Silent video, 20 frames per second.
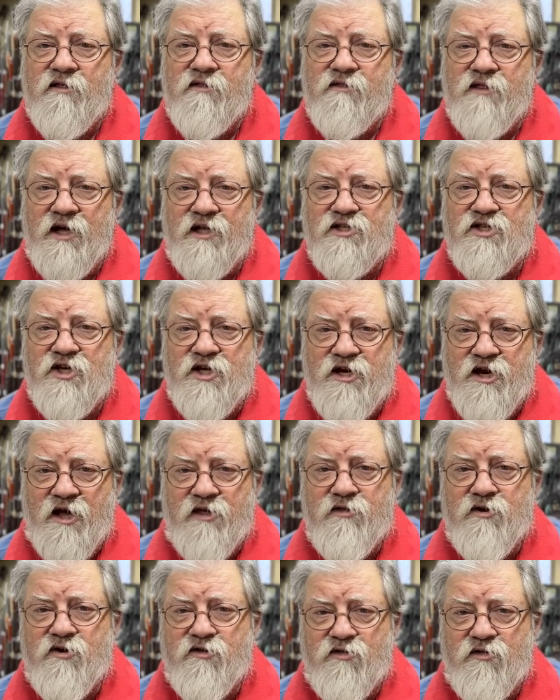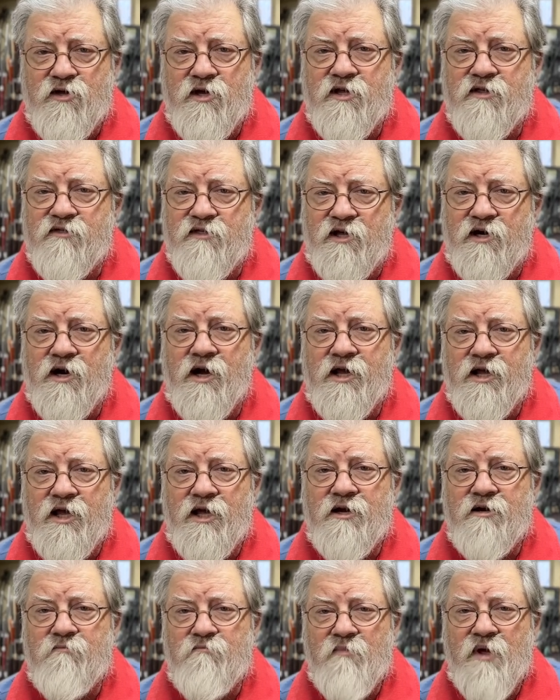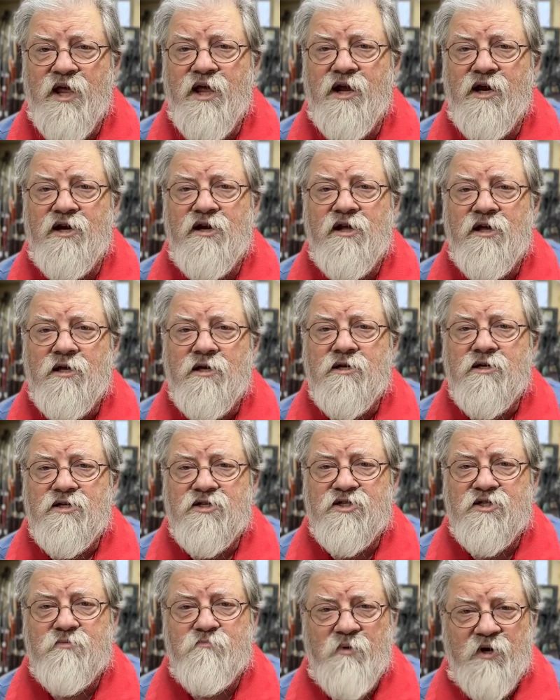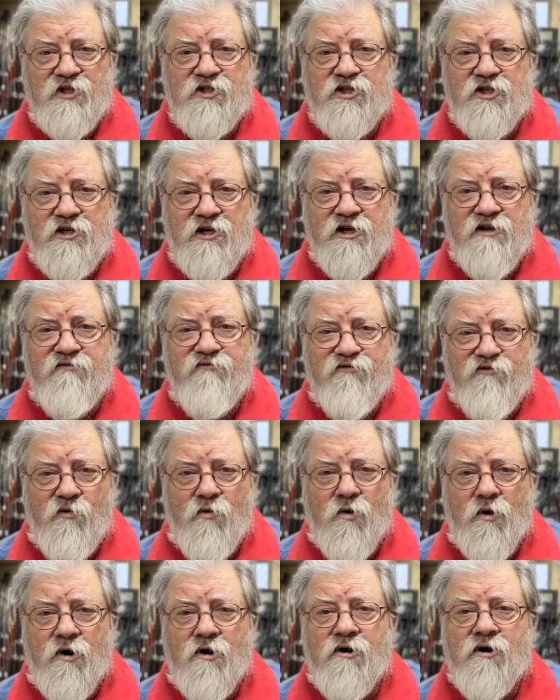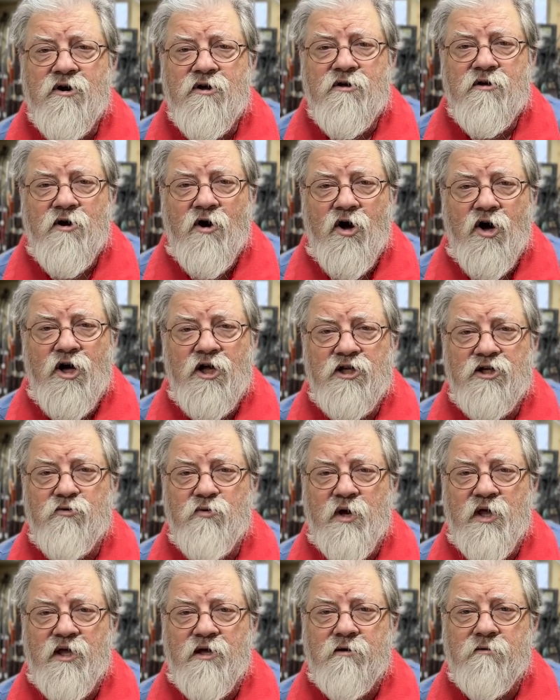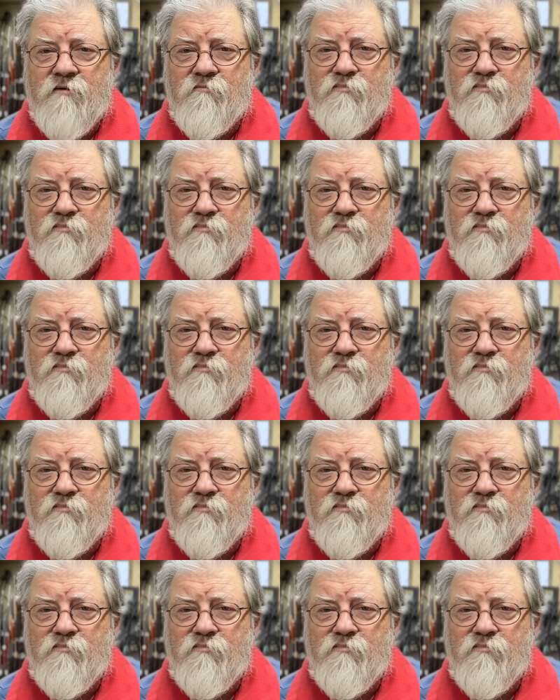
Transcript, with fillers: That's another thing that I had made specially for hollowing.